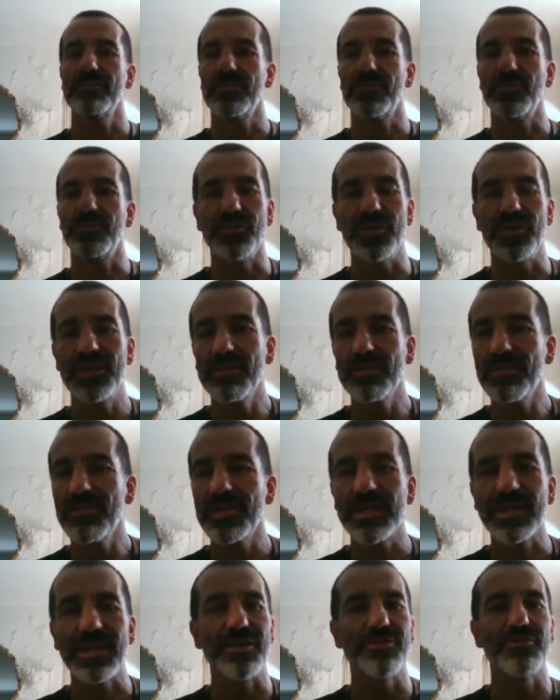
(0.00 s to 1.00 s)
tourism,
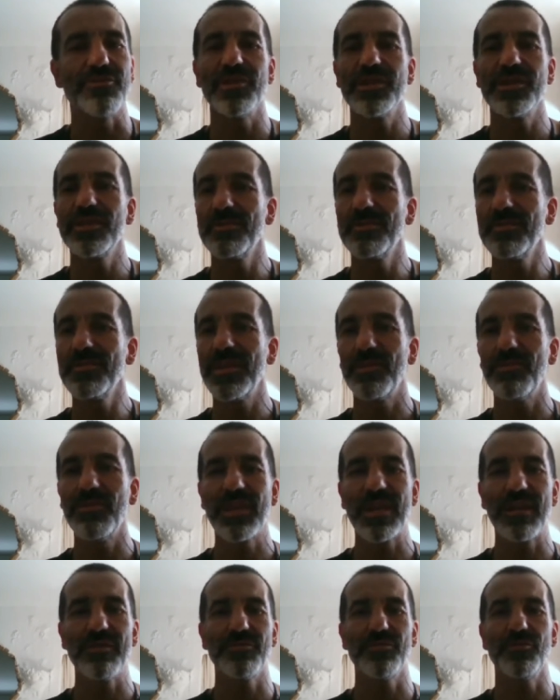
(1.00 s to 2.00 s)
ski tourism. They
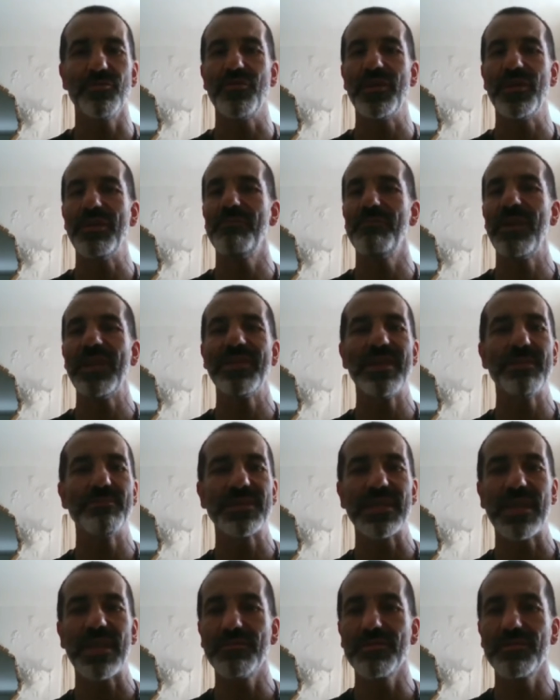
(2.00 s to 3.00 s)
will have to reinvent
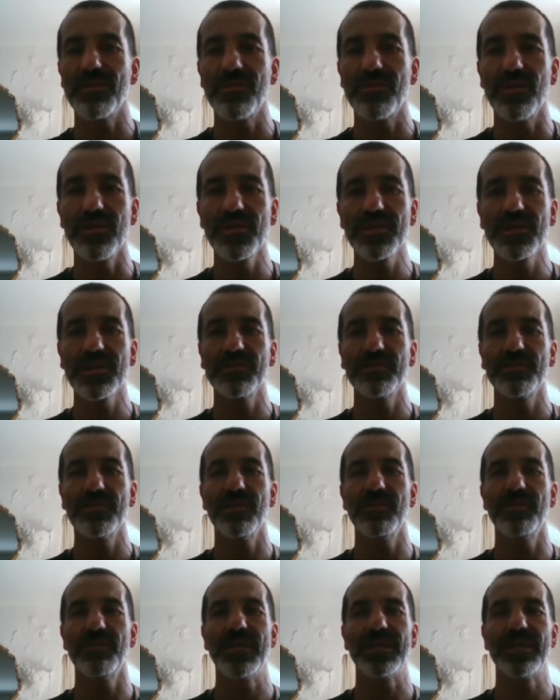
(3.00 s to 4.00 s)
themselves, of course,
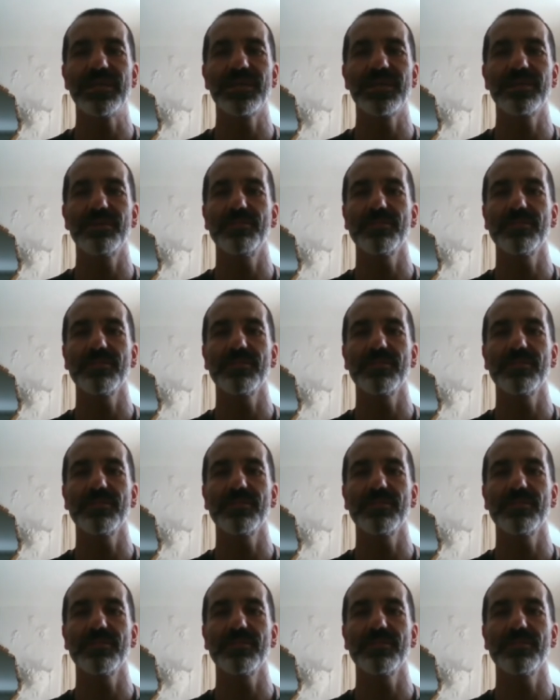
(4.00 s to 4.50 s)
if there's